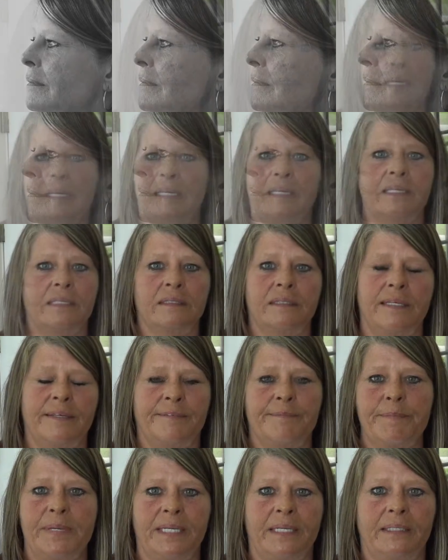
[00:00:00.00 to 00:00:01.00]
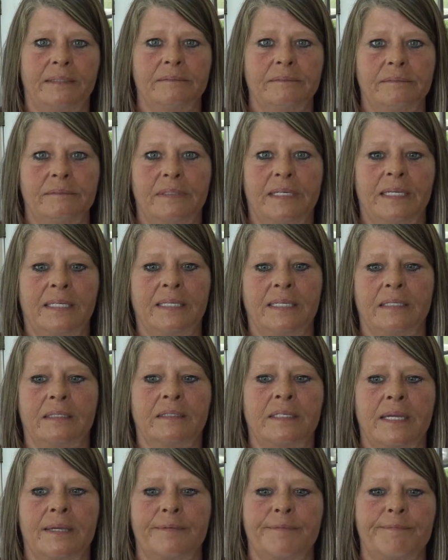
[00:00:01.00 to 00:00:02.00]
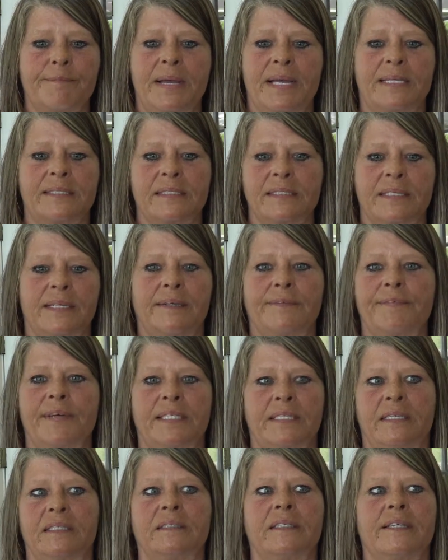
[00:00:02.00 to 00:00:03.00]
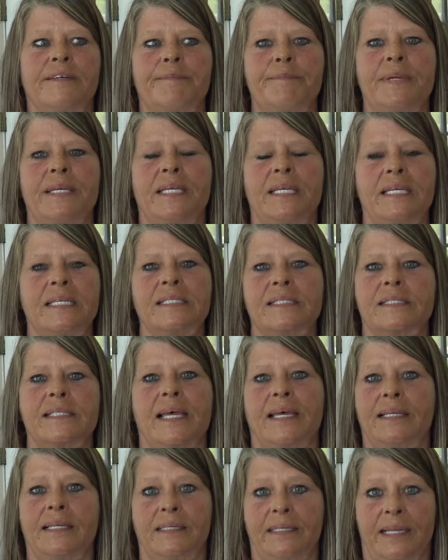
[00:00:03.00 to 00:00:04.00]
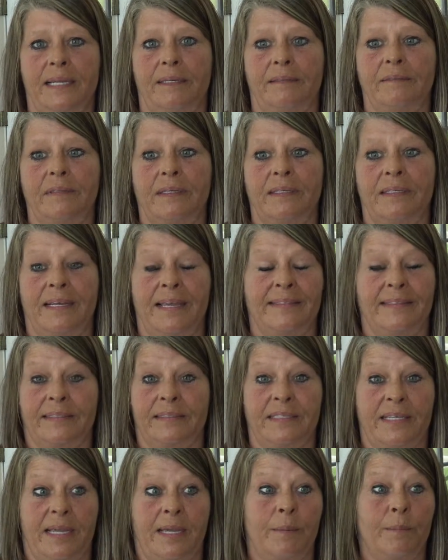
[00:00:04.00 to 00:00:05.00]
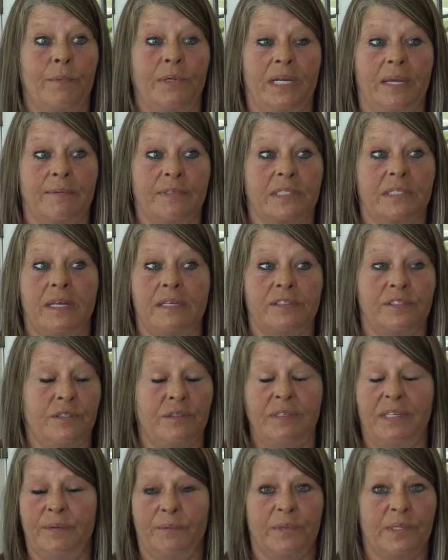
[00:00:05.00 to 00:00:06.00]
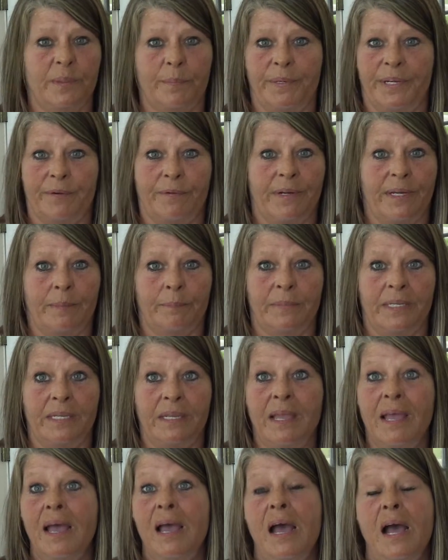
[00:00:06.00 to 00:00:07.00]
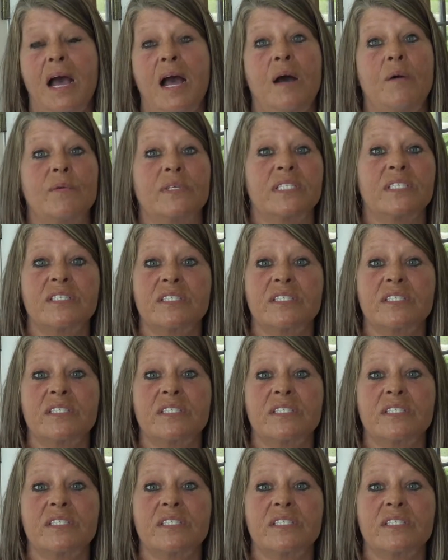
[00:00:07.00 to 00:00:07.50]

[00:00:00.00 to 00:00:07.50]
God didn't love me. I didn't love myself. I didn't love me inside and out. And at the time when I was lost, you didn't want to be around me. I was